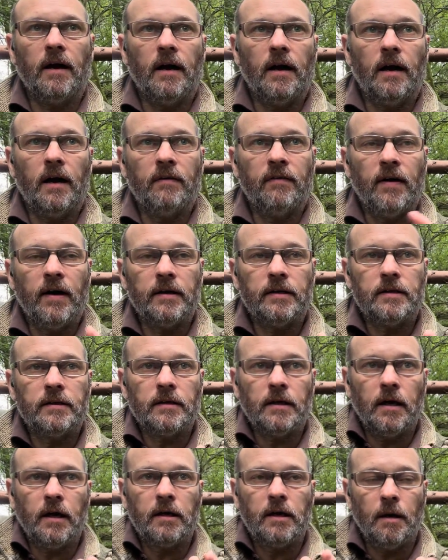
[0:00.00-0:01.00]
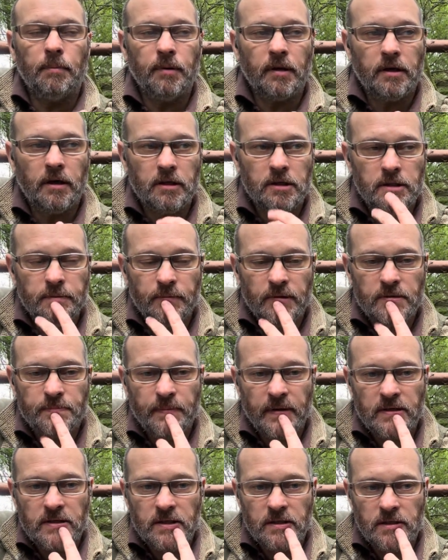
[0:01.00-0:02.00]
I've had a couple of customers
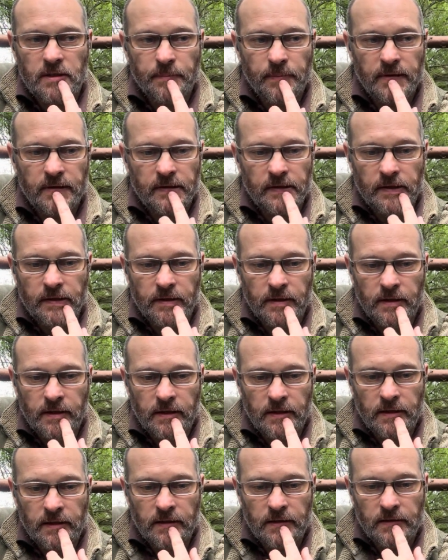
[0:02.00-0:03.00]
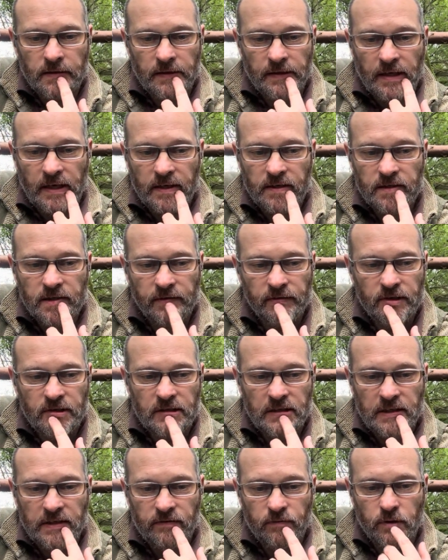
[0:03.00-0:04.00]
mention to me that the knives they
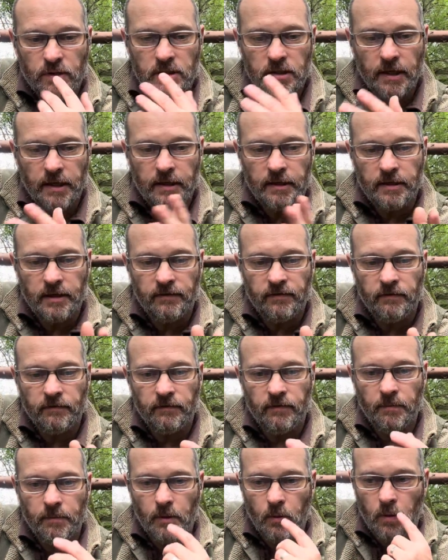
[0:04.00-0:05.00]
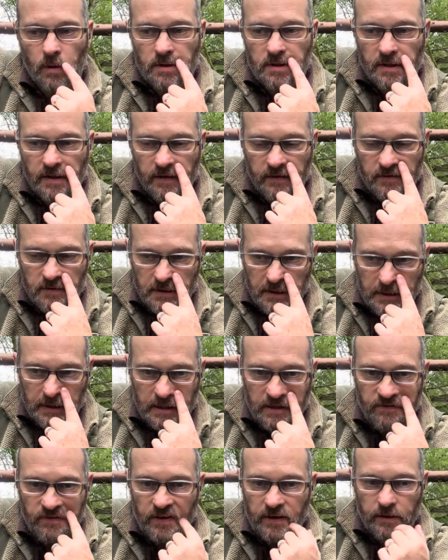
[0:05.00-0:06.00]
received were slightly different from the ones that they've seen in
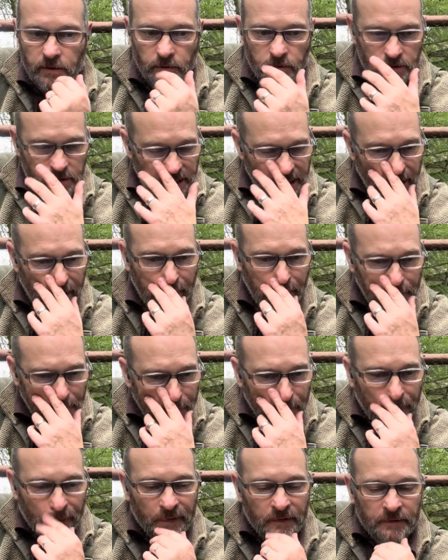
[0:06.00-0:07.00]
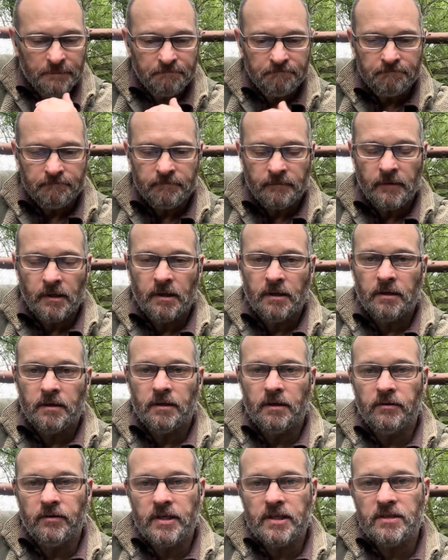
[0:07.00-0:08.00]
the videos. Now,
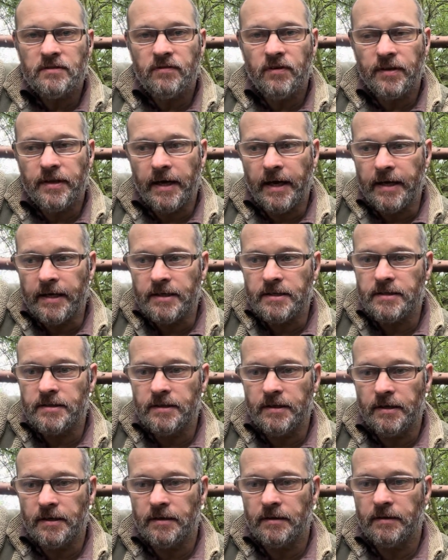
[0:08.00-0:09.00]
the reason for that is that